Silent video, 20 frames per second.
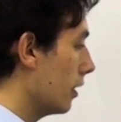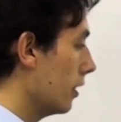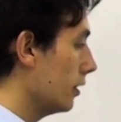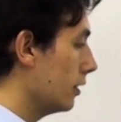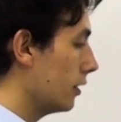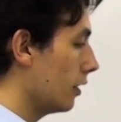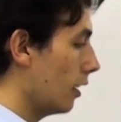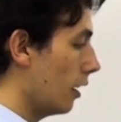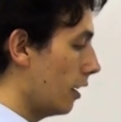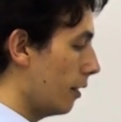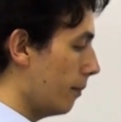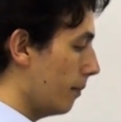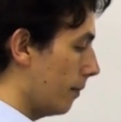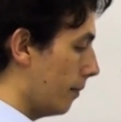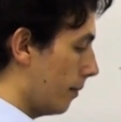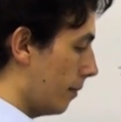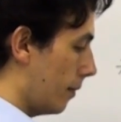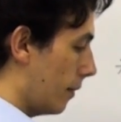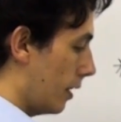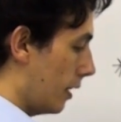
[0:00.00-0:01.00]
This
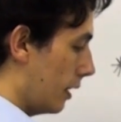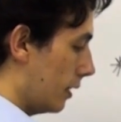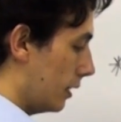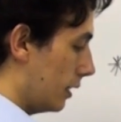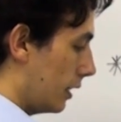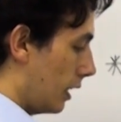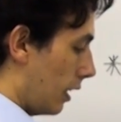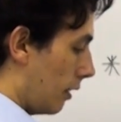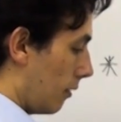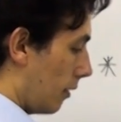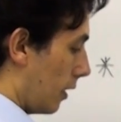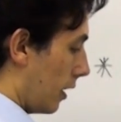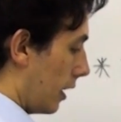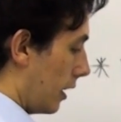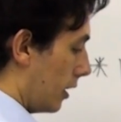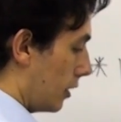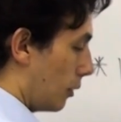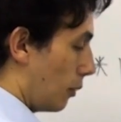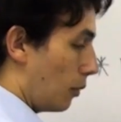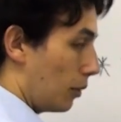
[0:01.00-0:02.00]
time is
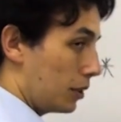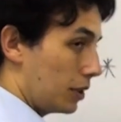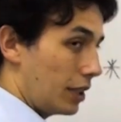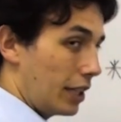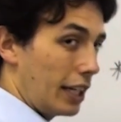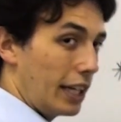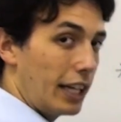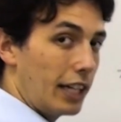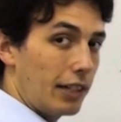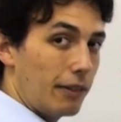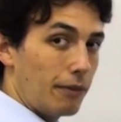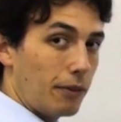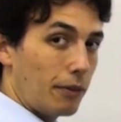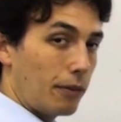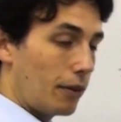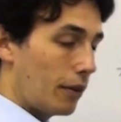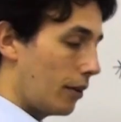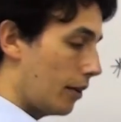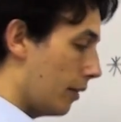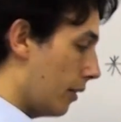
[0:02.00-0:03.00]
generally towards the end of a
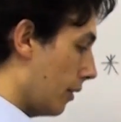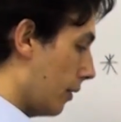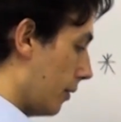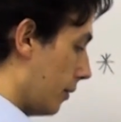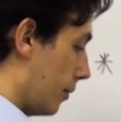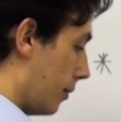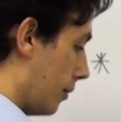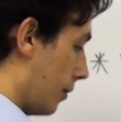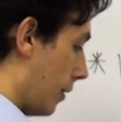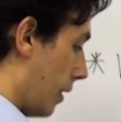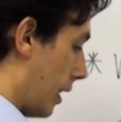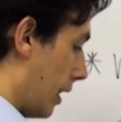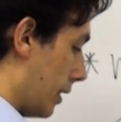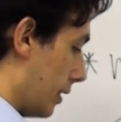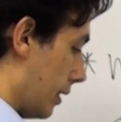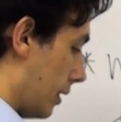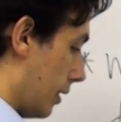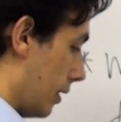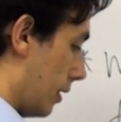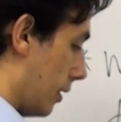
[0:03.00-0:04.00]
word,
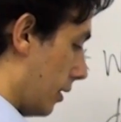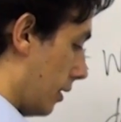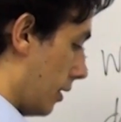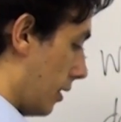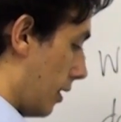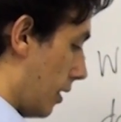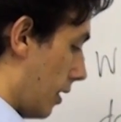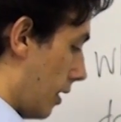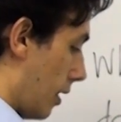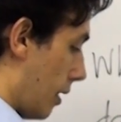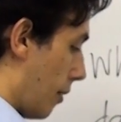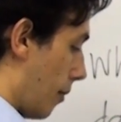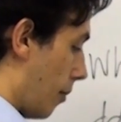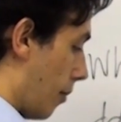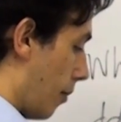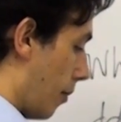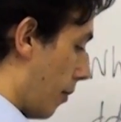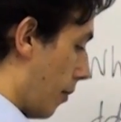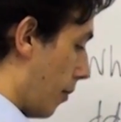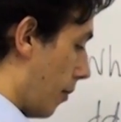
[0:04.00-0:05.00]
as in
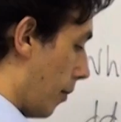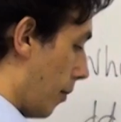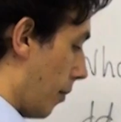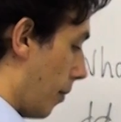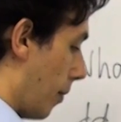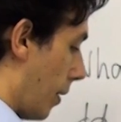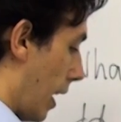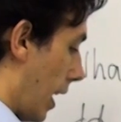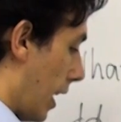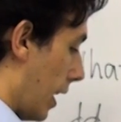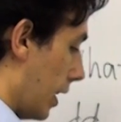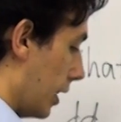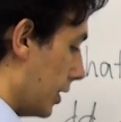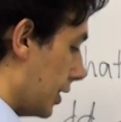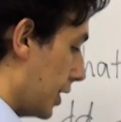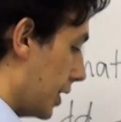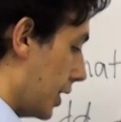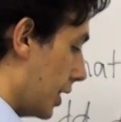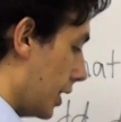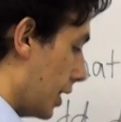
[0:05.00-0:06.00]

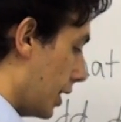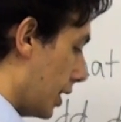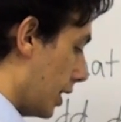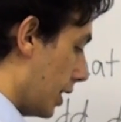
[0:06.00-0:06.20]
badge,